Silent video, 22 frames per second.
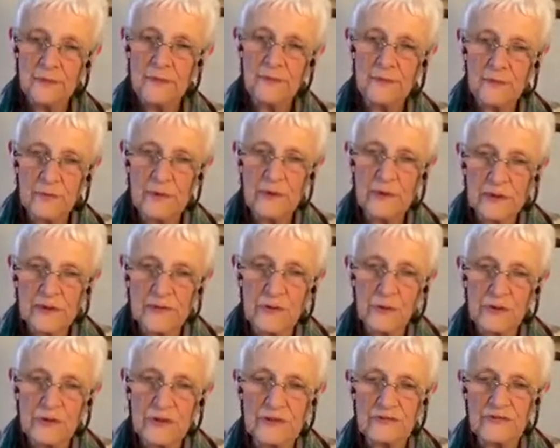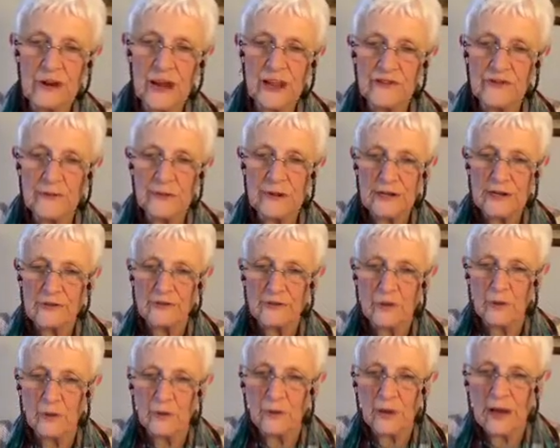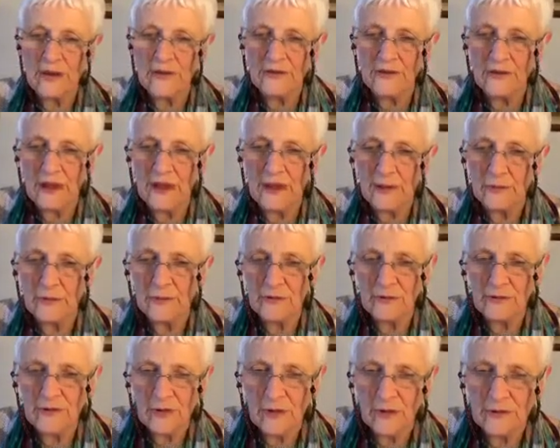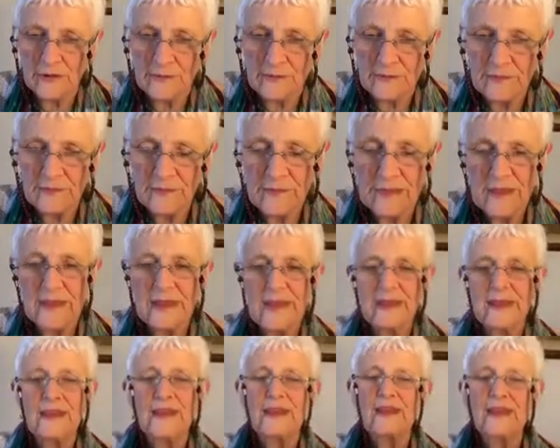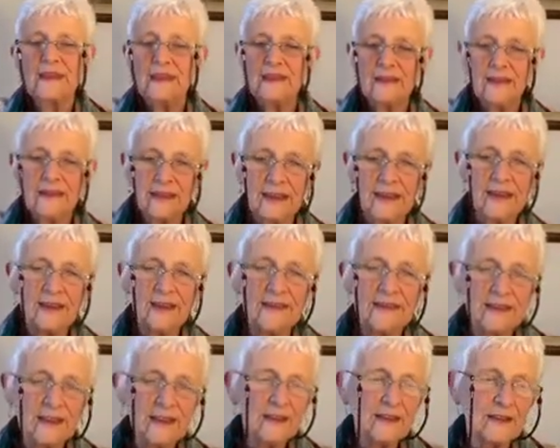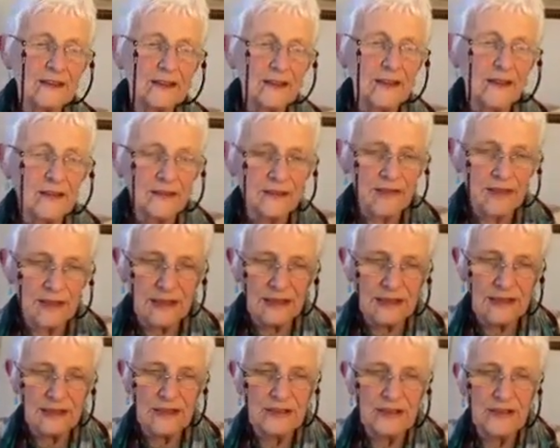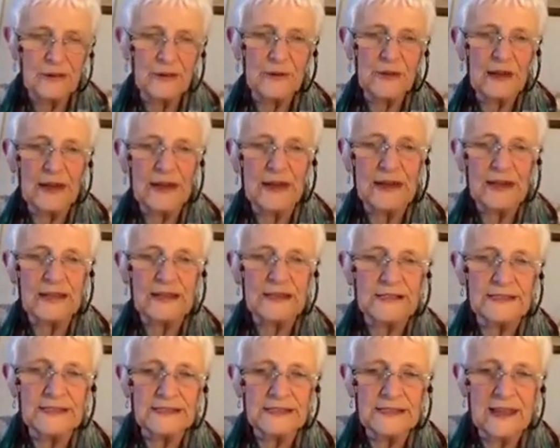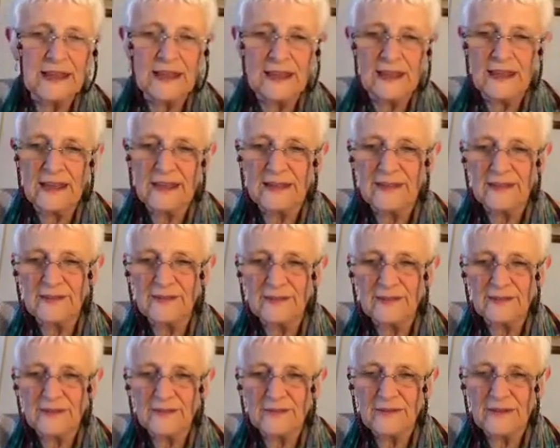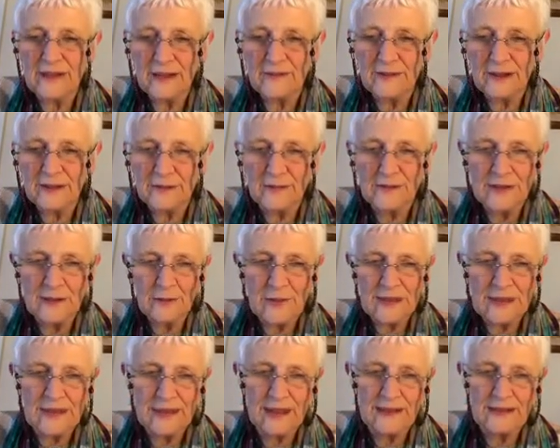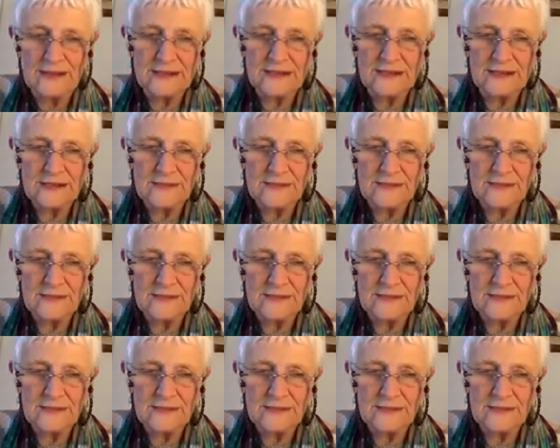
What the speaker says: it's going to gradually grow as time goes on. Again, thanking you, and have a lovely weekend.